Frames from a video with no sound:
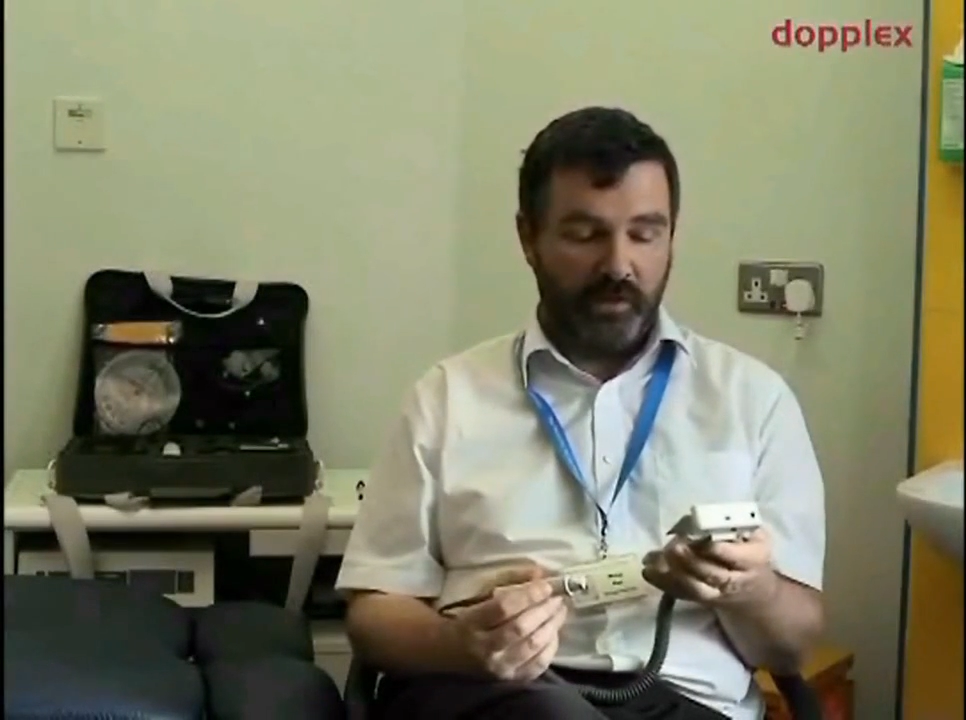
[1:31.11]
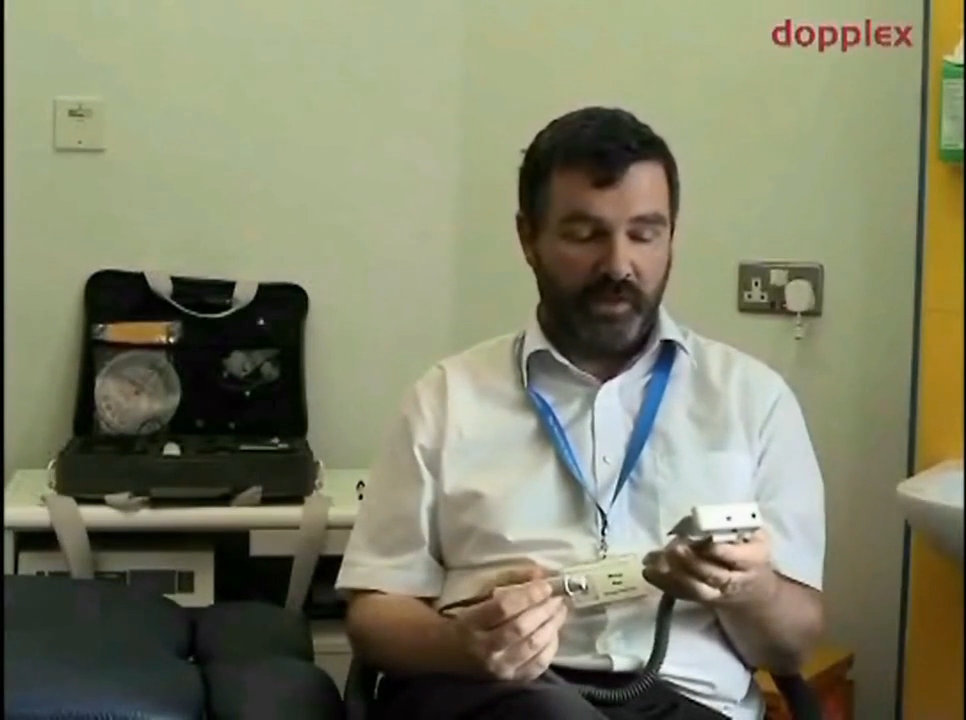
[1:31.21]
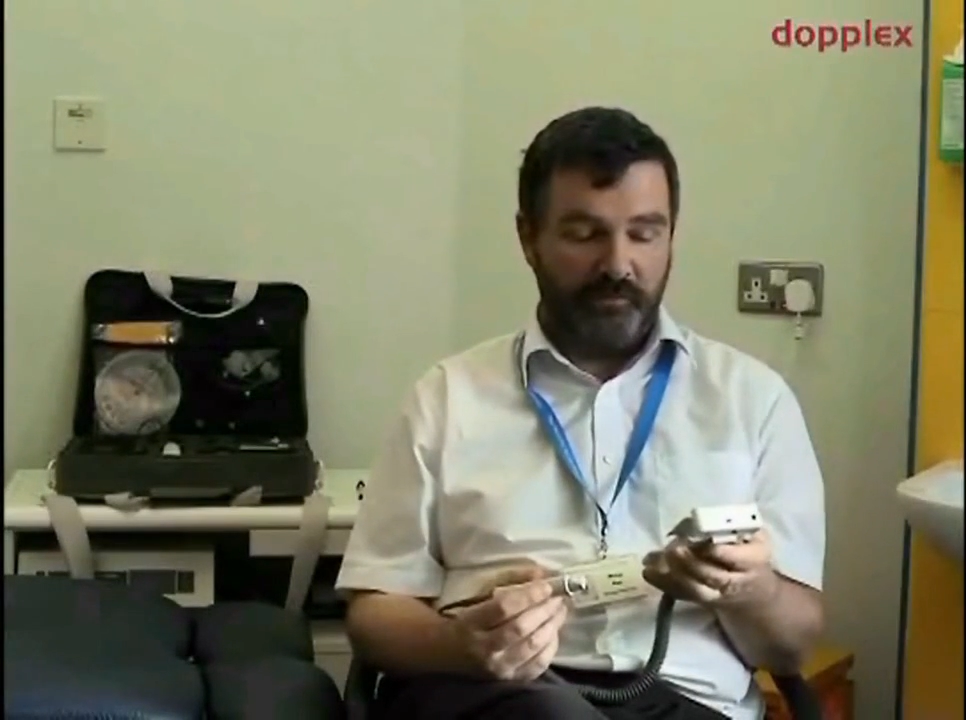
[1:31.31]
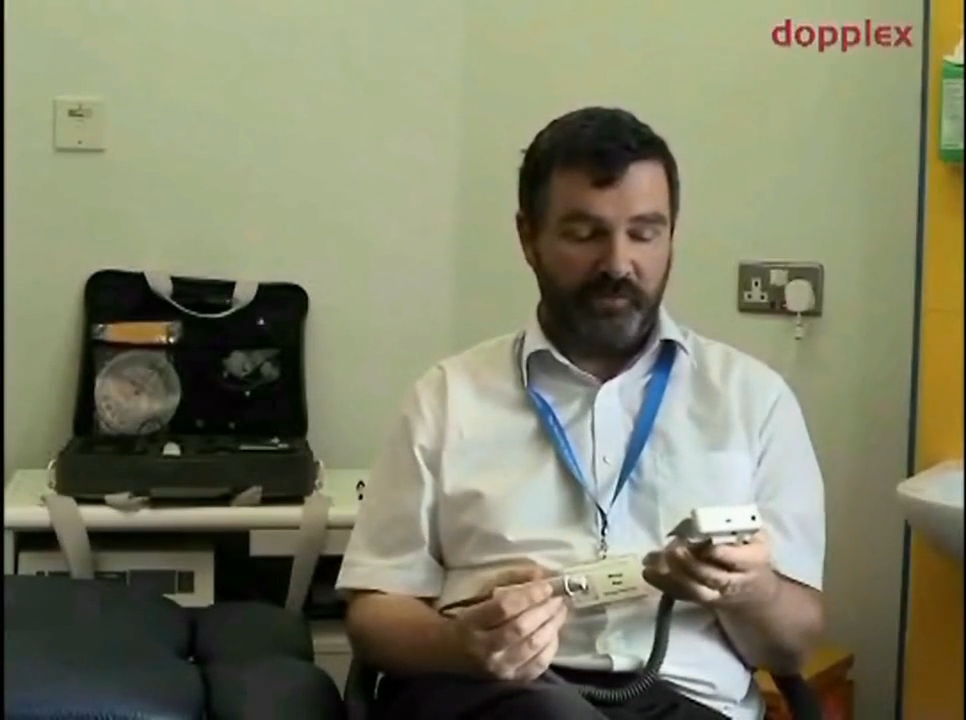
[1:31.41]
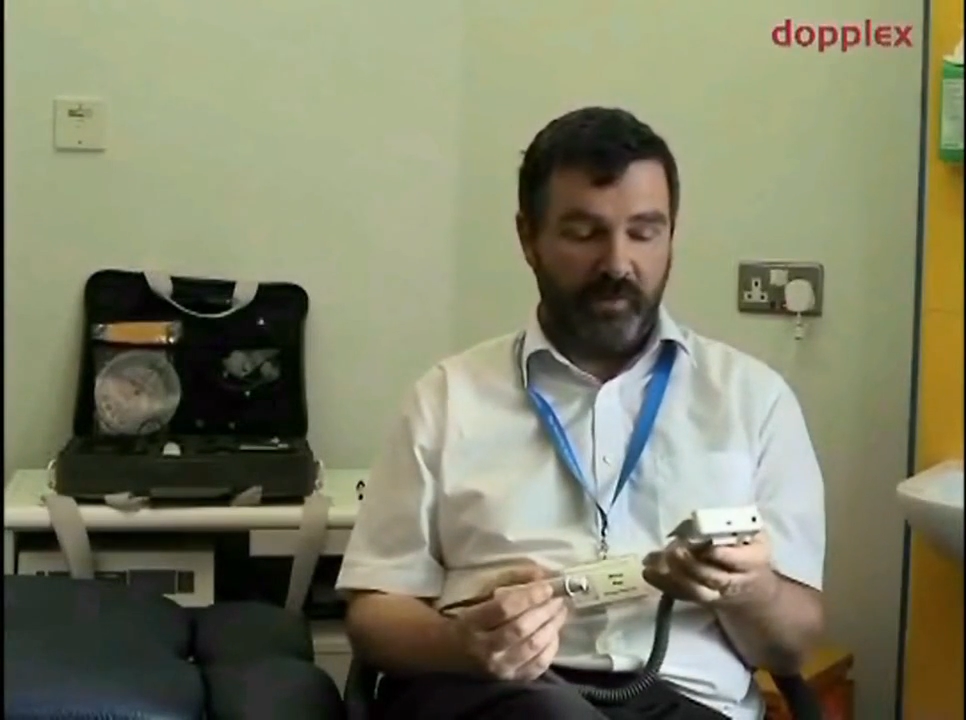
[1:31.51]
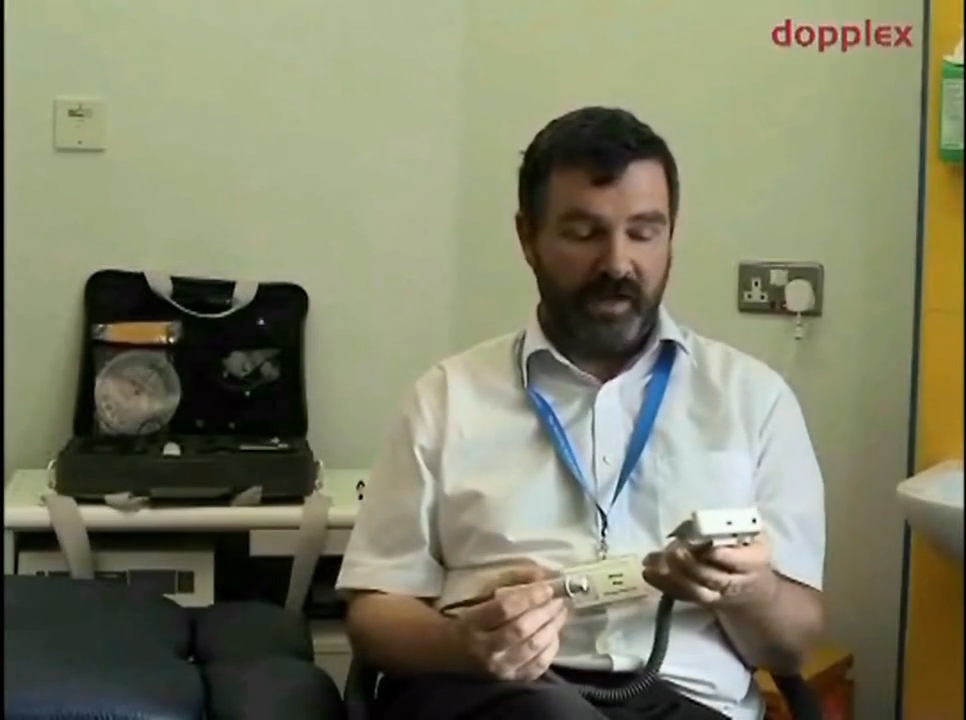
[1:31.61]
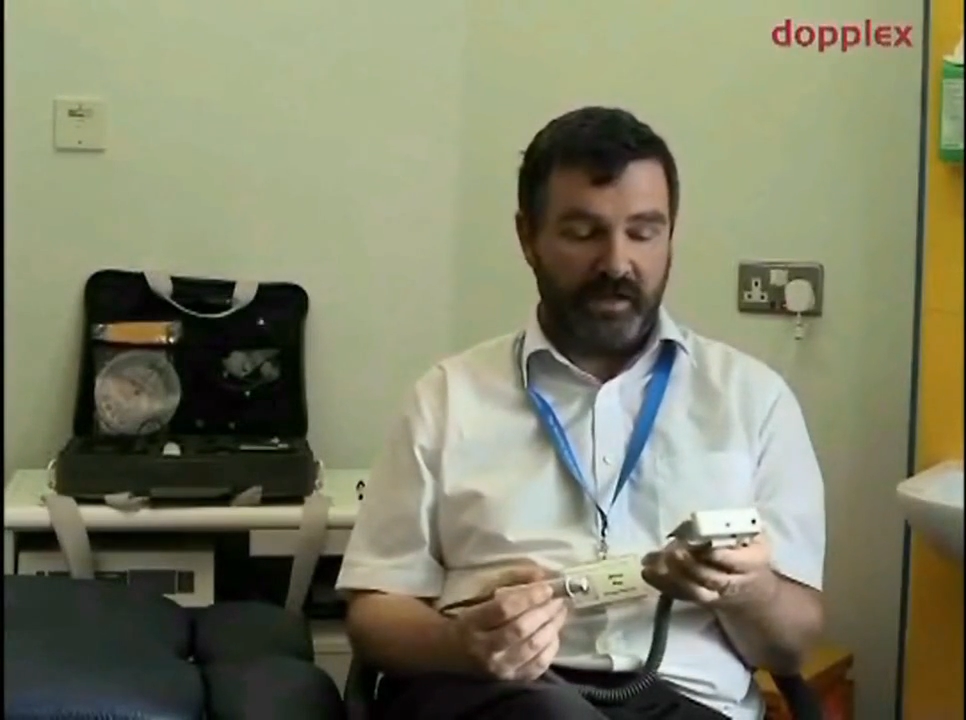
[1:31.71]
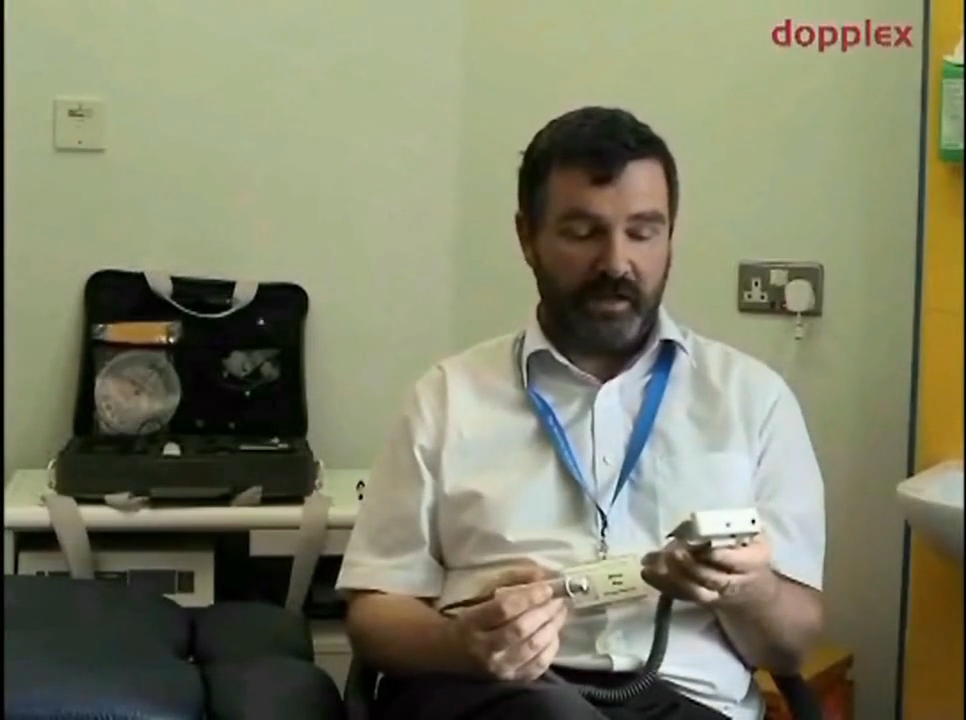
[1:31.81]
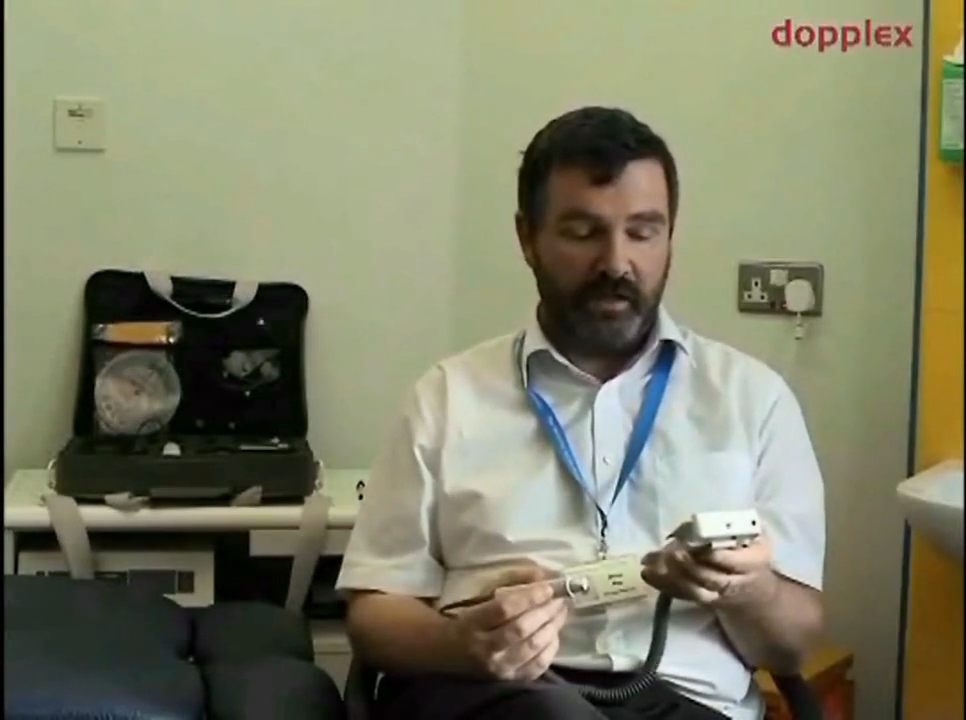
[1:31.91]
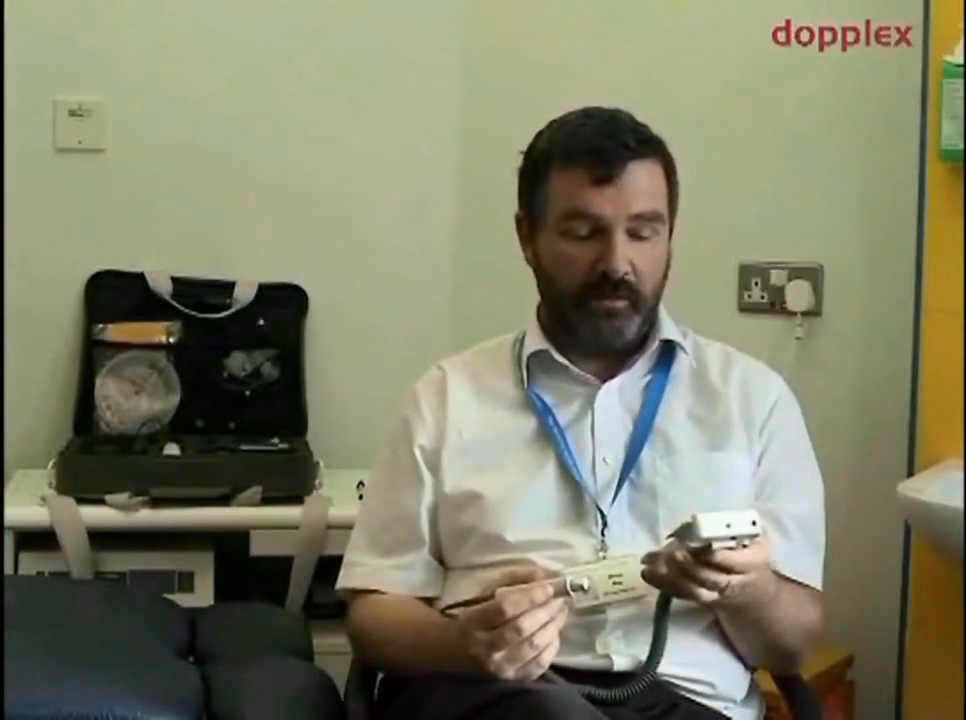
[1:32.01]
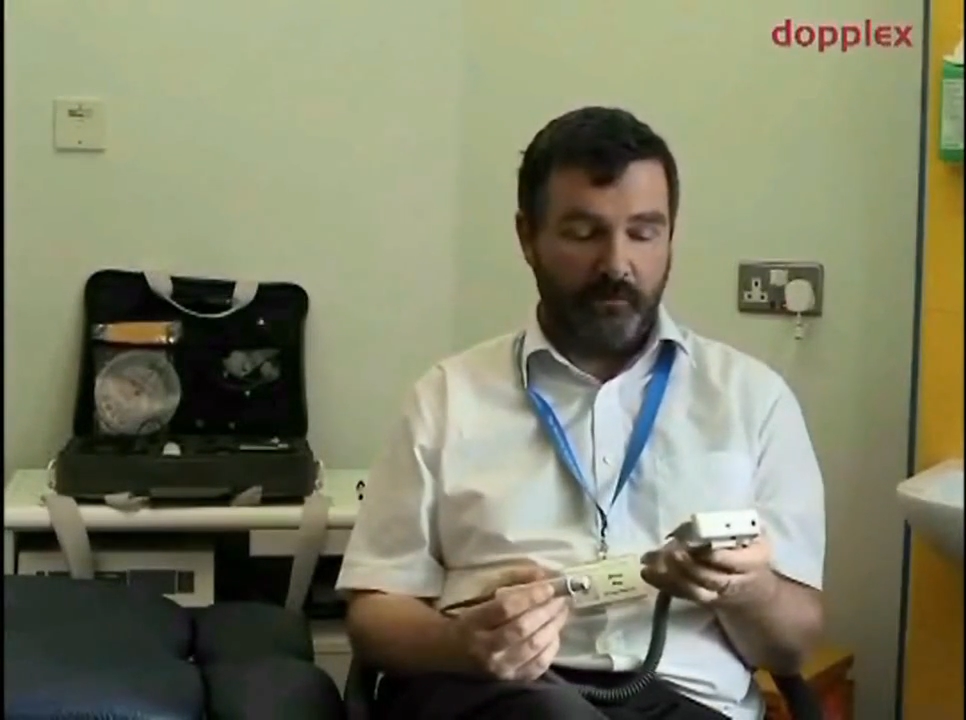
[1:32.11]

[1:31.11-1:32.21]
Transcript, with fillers: them to make